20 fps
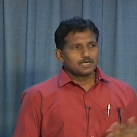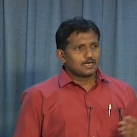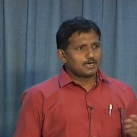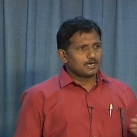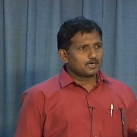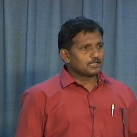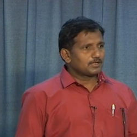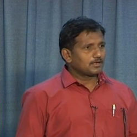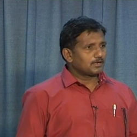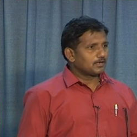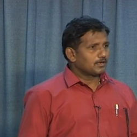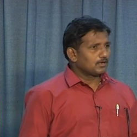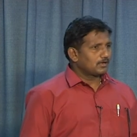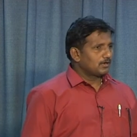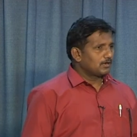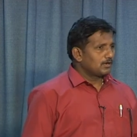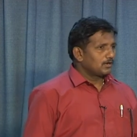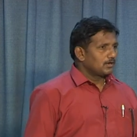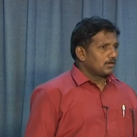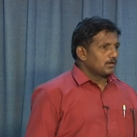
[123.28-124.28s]
And the
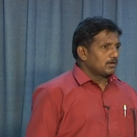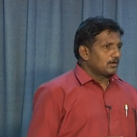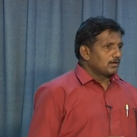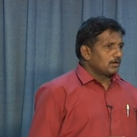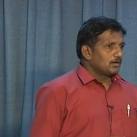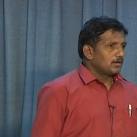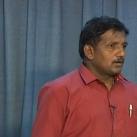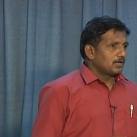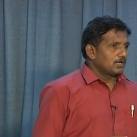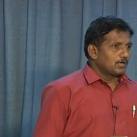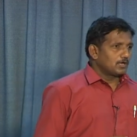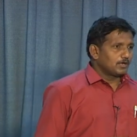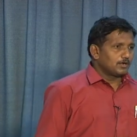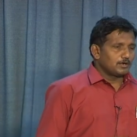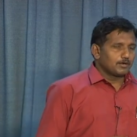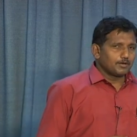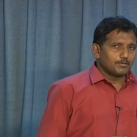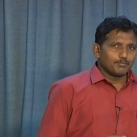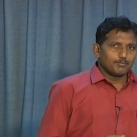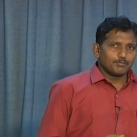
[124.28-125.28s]

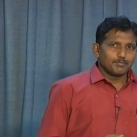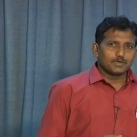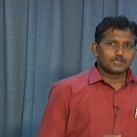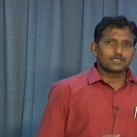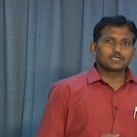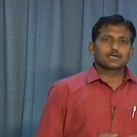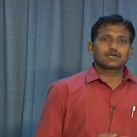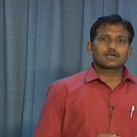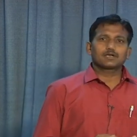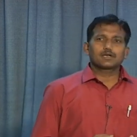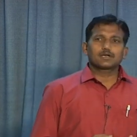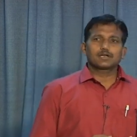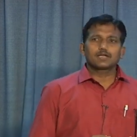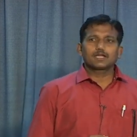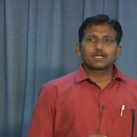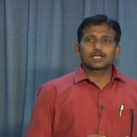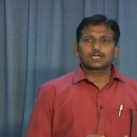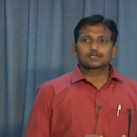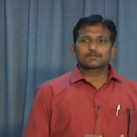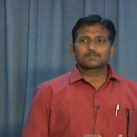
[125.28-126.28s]
major
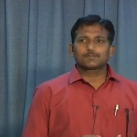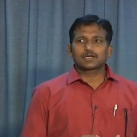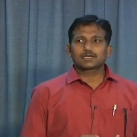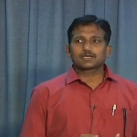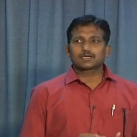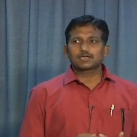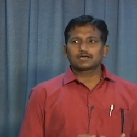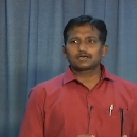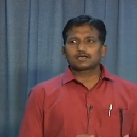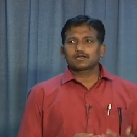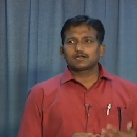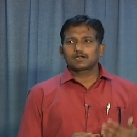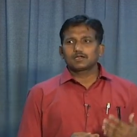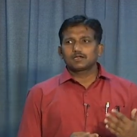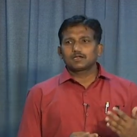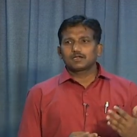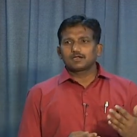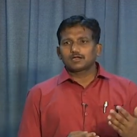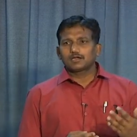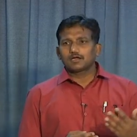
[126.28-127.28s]
expected
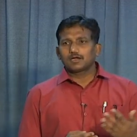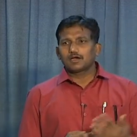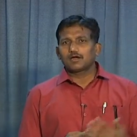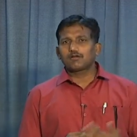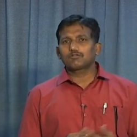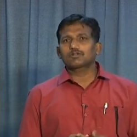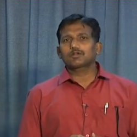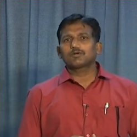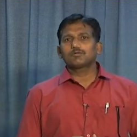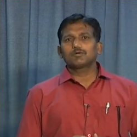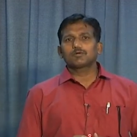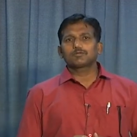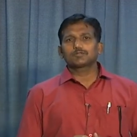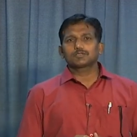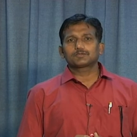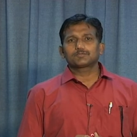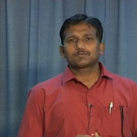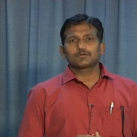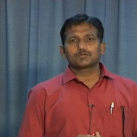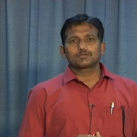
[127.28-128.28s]
outcome of
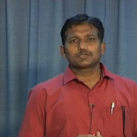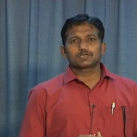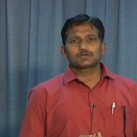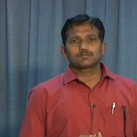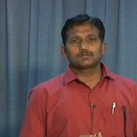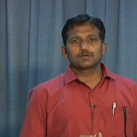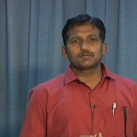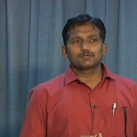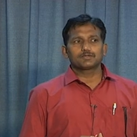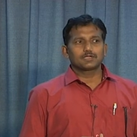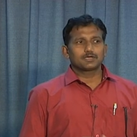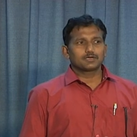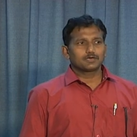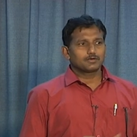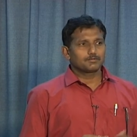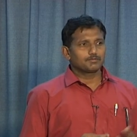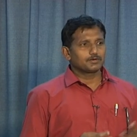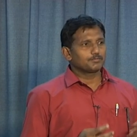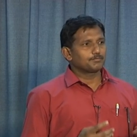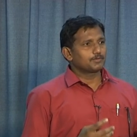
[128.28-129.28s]
this project will be the
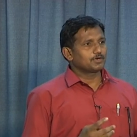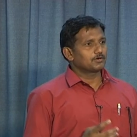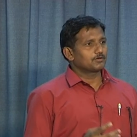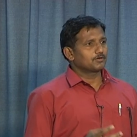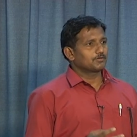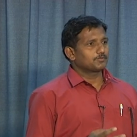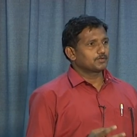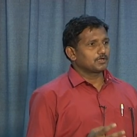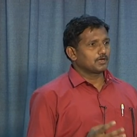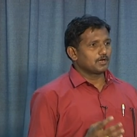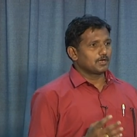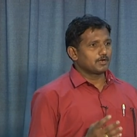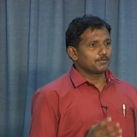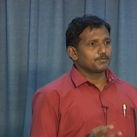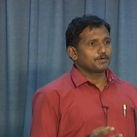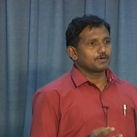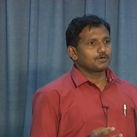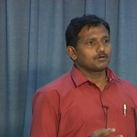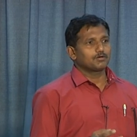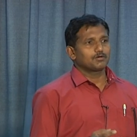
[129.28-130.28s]
development of the
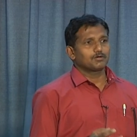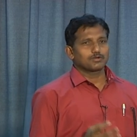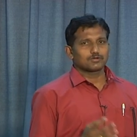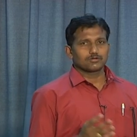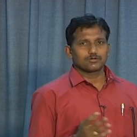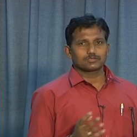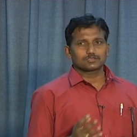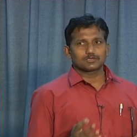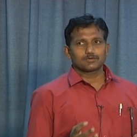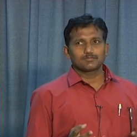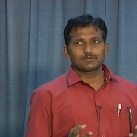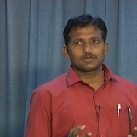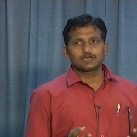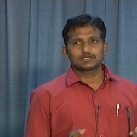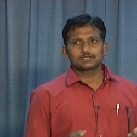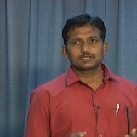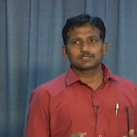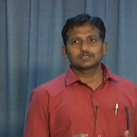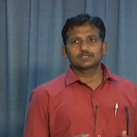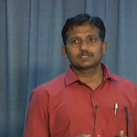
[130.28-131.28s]
hybrid or cross
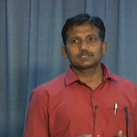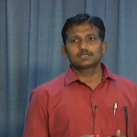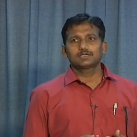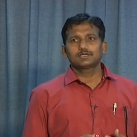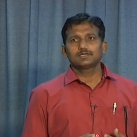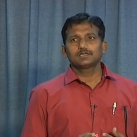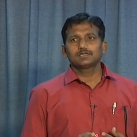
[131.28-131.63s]
combinations.